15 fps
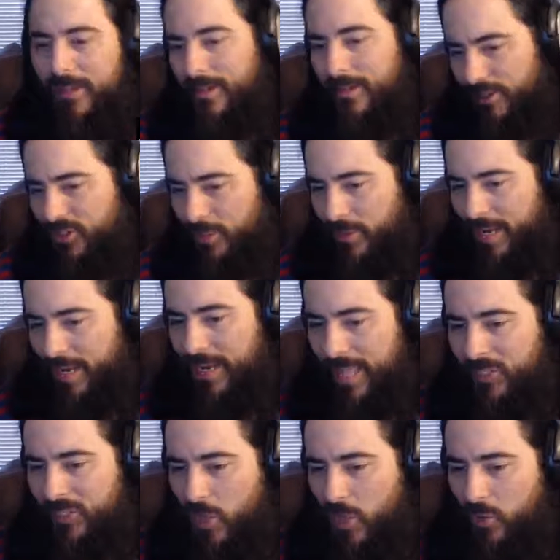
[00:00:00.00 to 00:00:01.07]
Do you know what I mean?
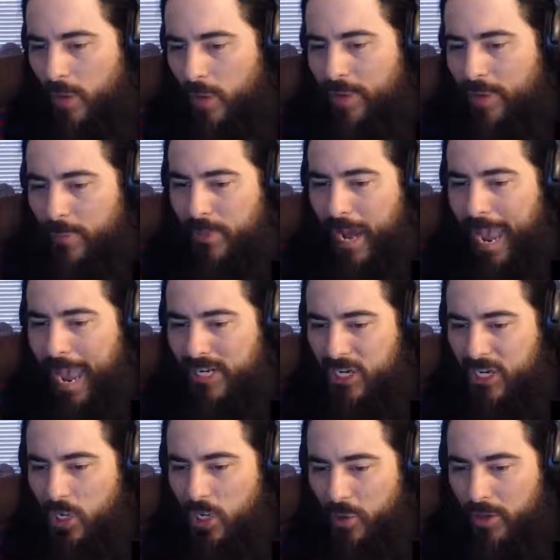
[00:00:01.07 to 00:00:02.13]
And so there are people that I
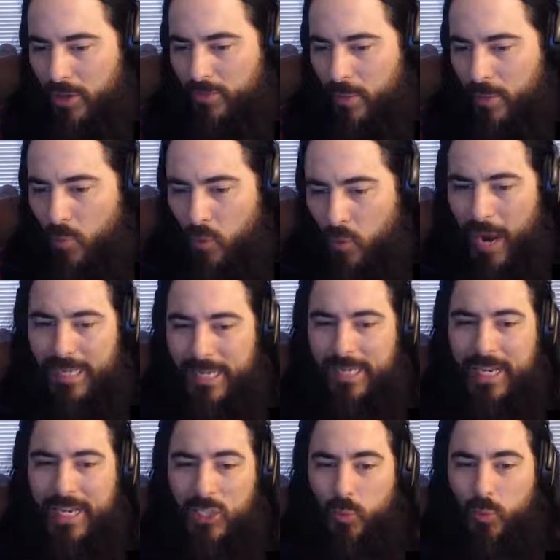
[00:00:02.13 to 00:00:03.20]
actually agree with more
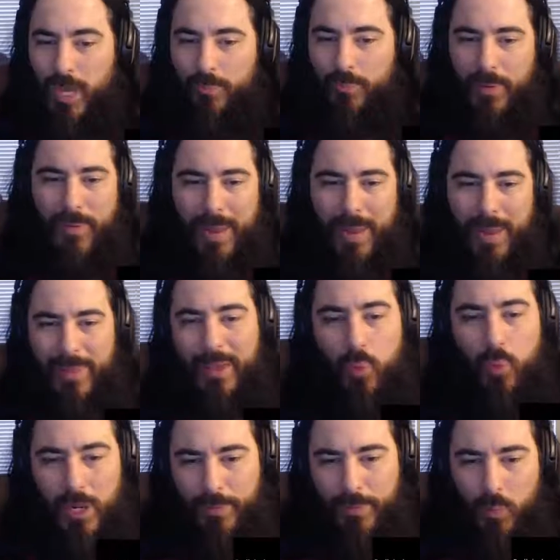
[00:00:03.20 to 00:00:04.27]
ideas with, but maybe they
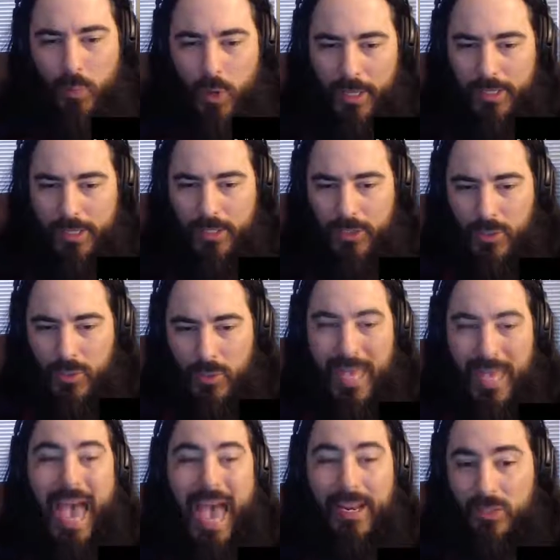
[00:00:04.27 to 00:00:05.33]
wouldn't be willing to do
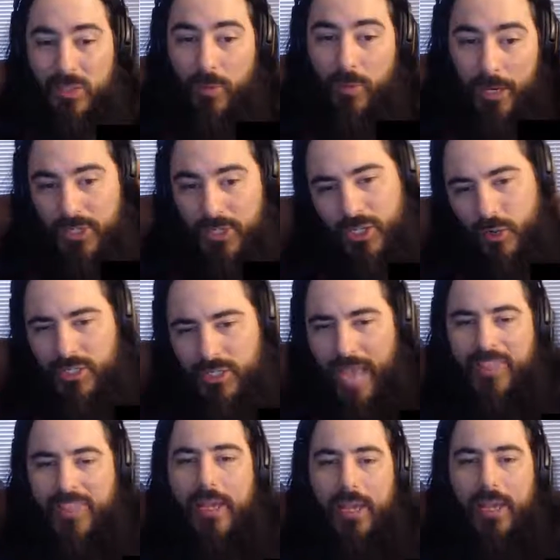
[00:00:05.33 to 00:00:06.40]
that as much. So I
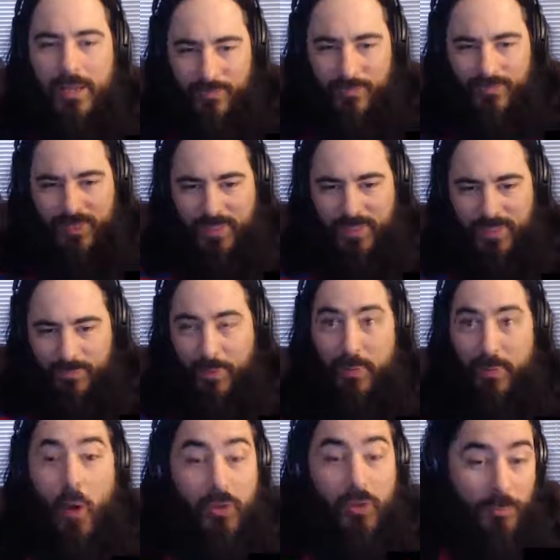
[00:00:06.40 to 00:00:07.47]
think. But
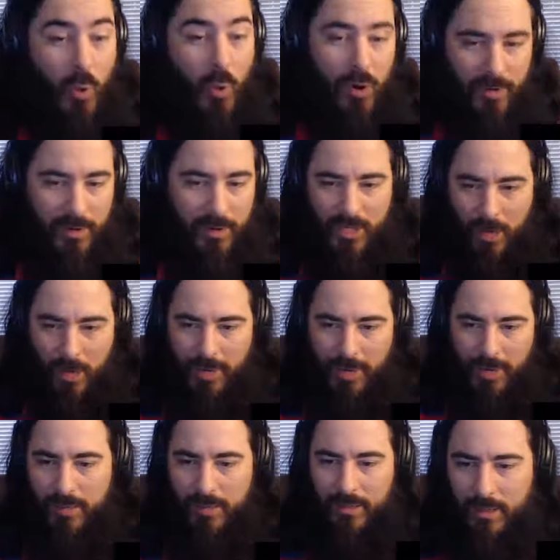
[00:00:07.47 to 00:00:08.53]
both are important, you know what I mean?